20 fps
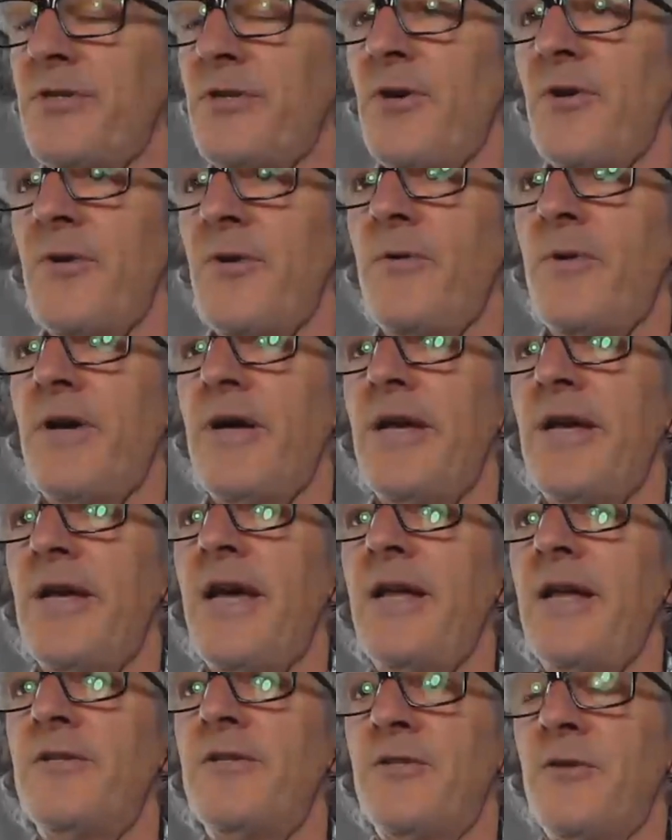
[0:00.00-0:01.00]
So
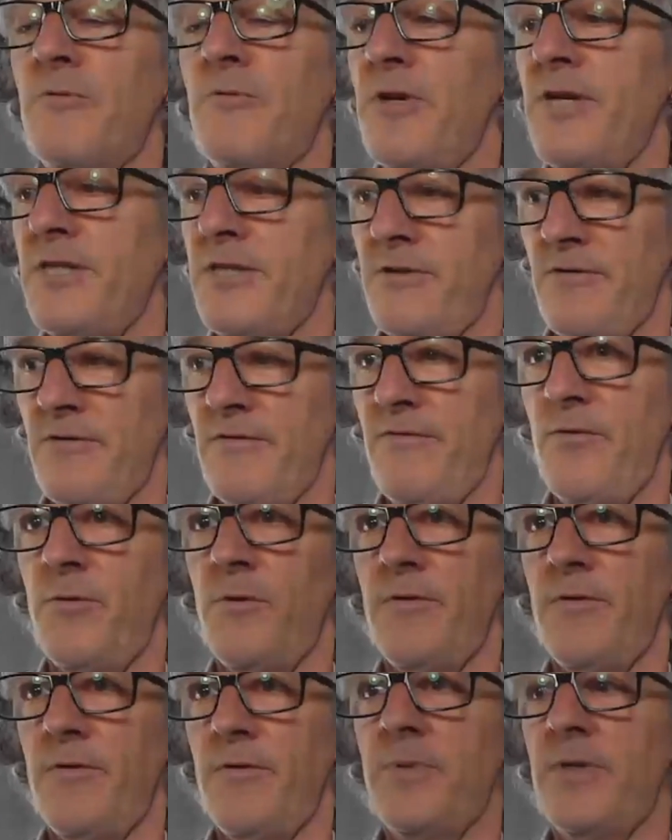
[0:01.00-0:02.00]
hence the reason
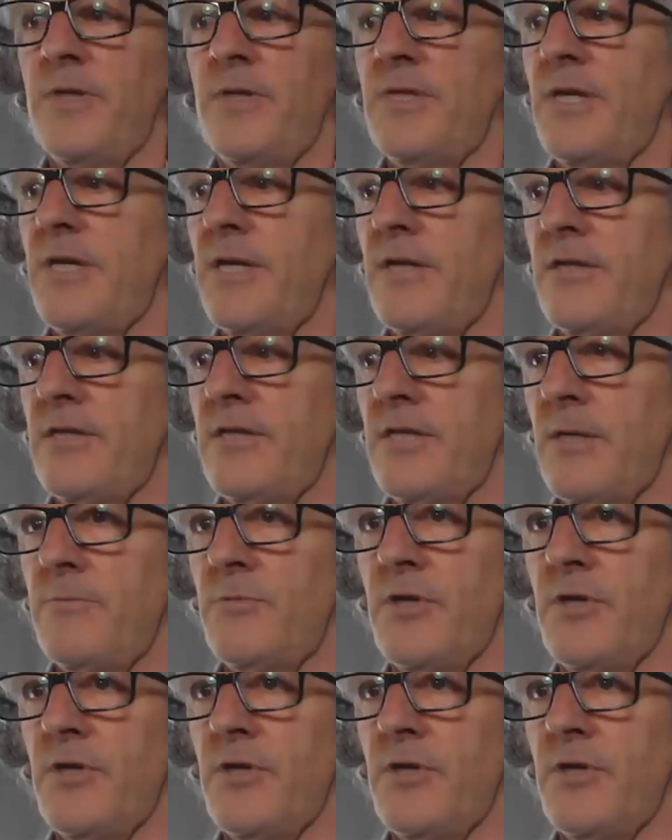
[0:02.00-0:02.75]
for this particular